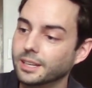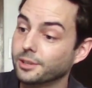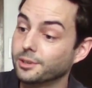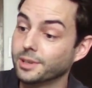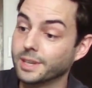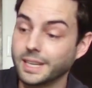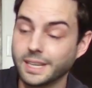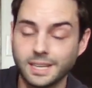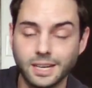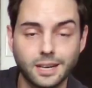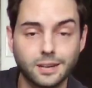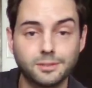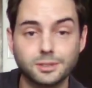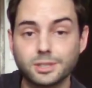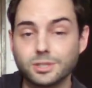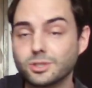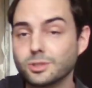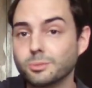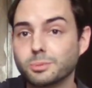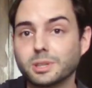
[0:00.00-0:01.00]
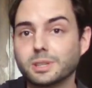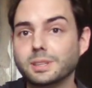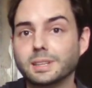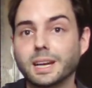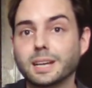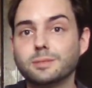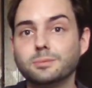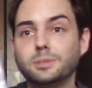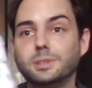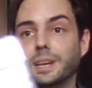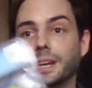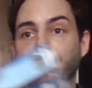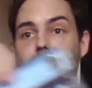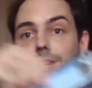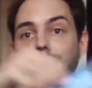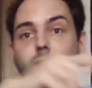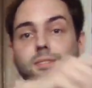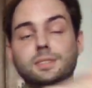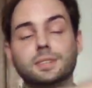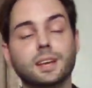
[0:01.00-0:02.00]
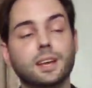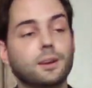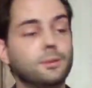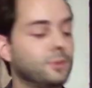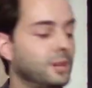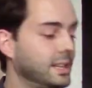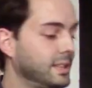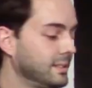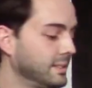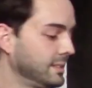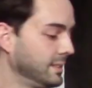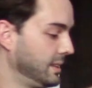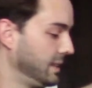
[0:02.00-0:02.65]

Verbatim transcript: great cover, super collectible. I can understand why it's